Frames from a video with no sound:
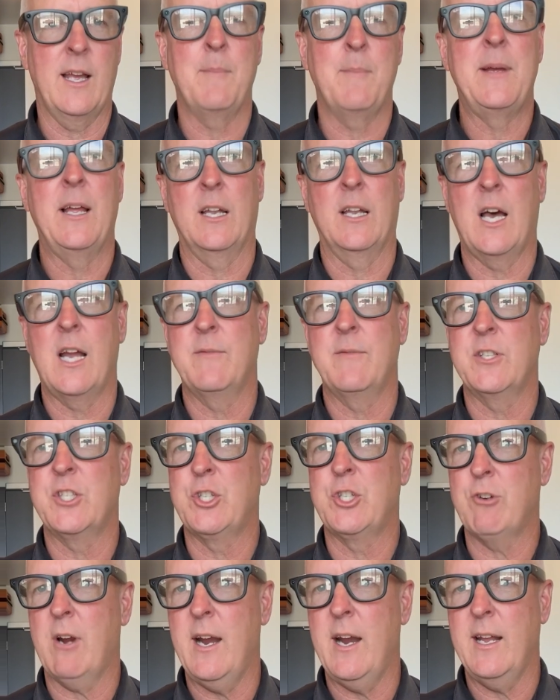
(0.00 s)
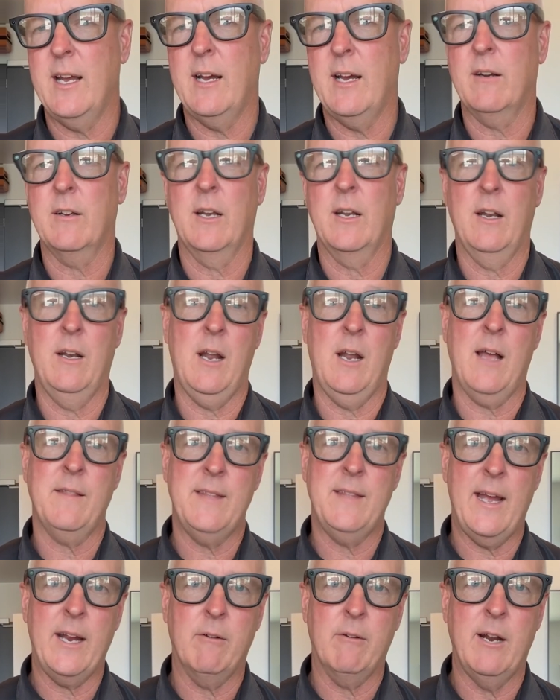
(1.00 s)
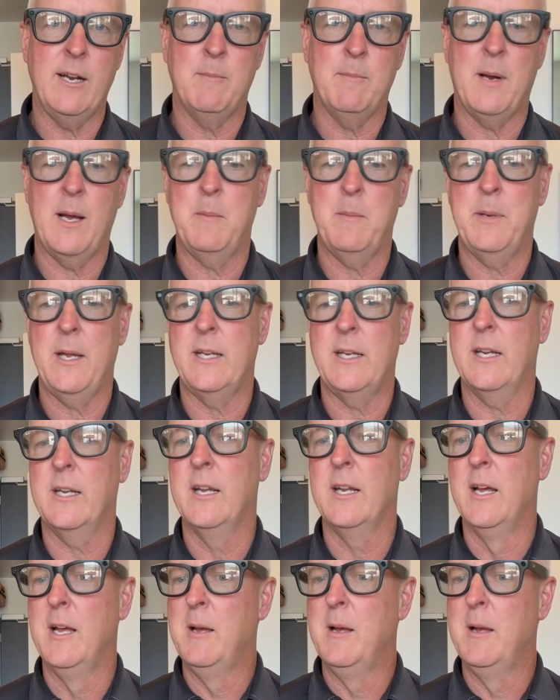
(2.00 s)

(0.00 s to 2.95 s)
I mean, a lot of it's dried out, not that great in my opinion,